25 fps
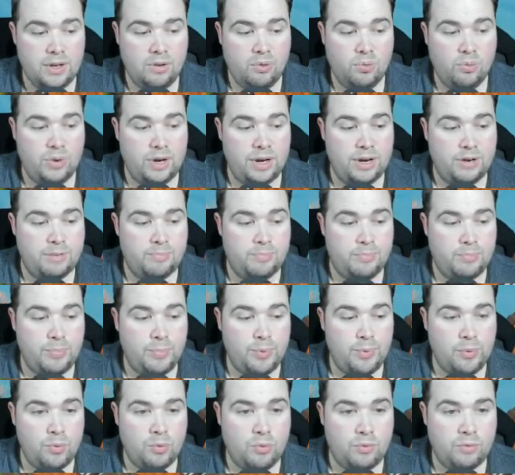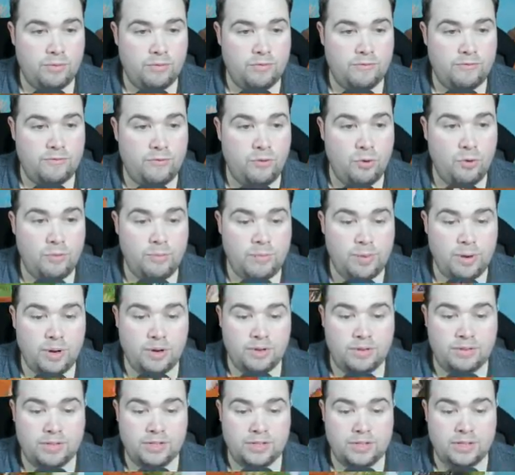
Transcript: We had 4 births